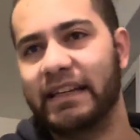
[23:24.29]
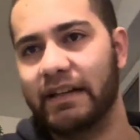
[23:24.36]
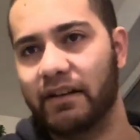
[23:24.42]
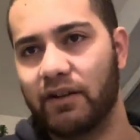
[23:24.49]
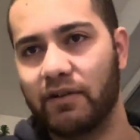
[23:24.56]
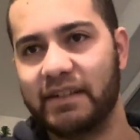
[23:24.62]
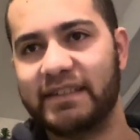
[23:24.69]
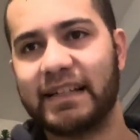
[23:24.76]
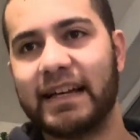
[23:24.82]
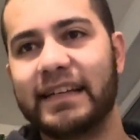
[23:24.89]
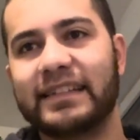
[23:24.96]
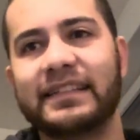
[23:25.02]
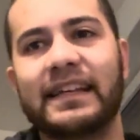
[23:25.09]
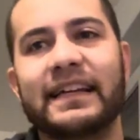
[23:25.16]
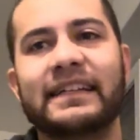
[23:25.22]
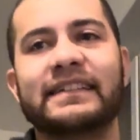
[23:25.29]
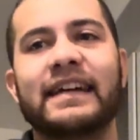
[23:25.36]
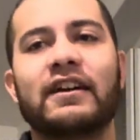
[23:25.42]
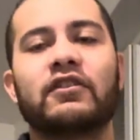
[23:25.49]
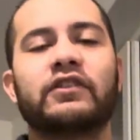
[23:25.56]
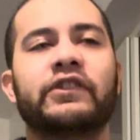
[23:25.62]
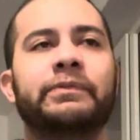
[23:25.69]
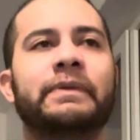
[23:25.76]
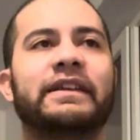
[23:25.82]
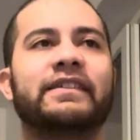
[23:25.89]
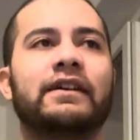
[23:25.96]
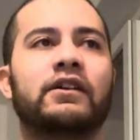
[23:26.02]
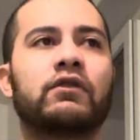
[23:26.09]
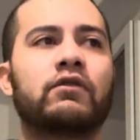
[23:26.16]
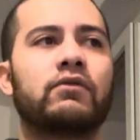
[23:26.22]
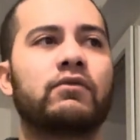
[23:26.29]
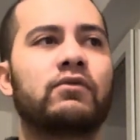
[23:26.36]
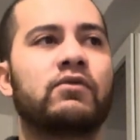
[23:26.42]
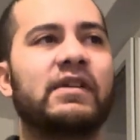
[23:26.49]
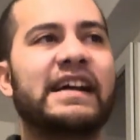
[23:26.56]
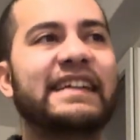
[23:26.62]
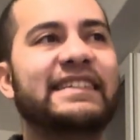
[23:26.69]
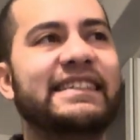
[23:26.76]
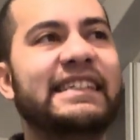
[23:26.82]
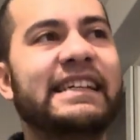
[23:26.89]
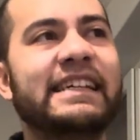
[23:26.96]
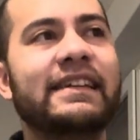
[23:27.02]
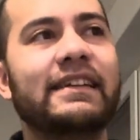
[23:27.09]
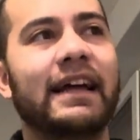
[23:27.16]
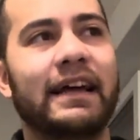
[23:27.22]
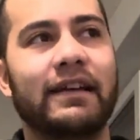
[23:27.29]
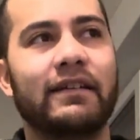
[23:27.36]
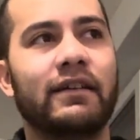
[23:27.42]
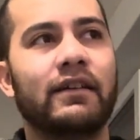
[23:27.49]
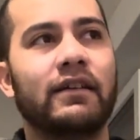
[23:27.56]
You know, he's not going to spit like crazy, like,